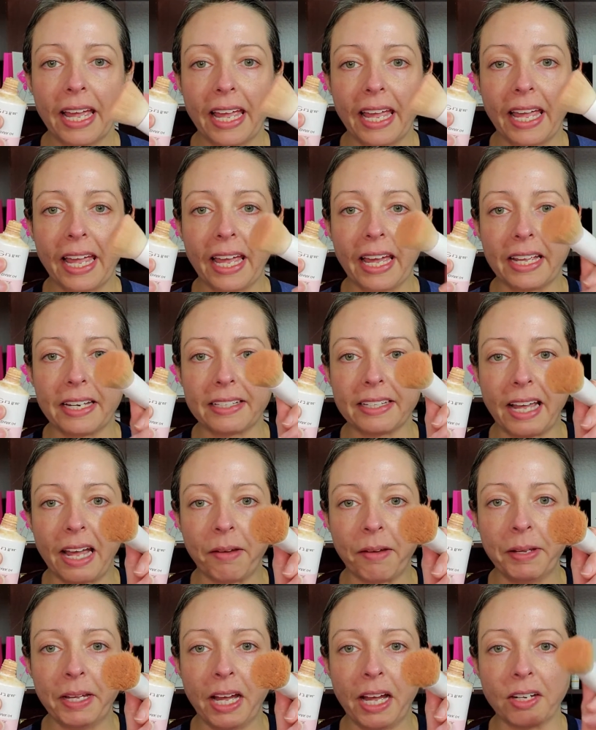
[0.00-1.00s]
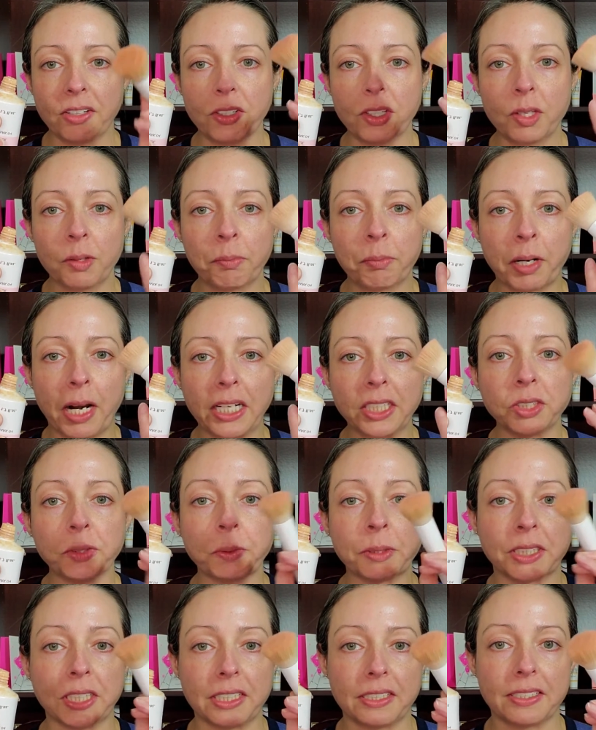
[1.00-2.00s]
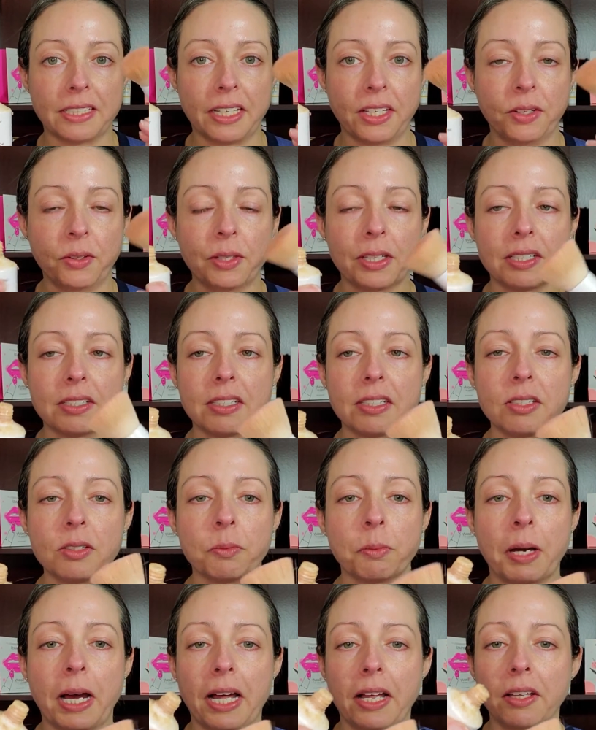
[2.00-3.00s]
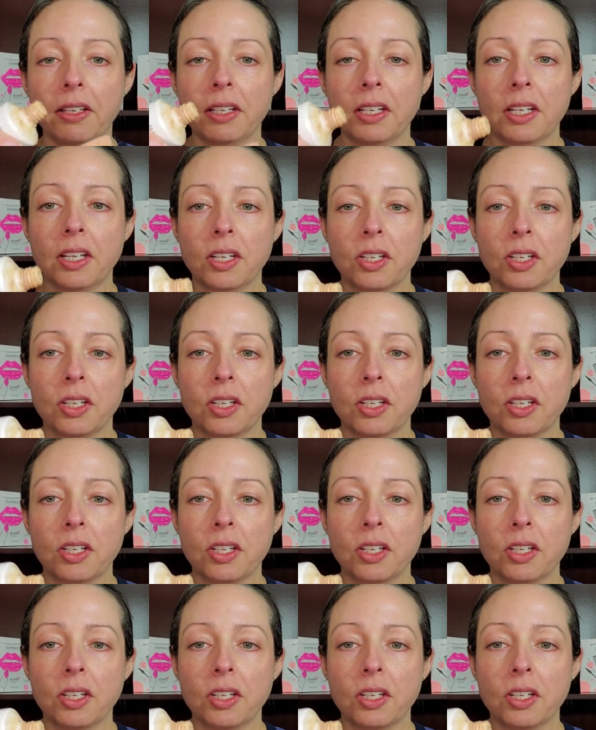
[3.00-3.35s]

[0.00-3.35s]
and dab it onto the brush, which I sent you this as well.